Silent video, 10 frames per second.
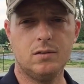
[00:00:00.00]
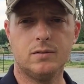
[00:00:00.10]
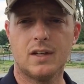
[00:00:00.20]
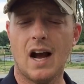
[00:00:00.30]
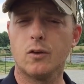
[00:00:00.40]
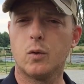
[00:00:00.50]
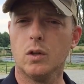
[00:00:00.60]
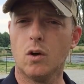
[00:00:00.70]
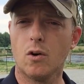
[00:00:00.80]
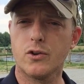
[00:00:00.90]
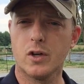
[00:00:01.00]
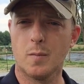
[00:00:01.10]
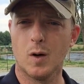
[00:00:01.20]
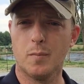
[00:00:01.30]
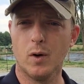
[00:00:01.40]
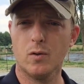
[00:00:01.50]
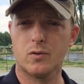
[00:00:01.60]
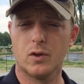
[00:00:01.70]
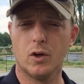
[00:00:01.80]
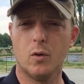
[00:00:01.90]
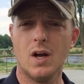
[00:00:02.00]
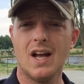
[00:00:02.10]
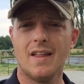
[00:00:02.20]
out to a larger number of birds though,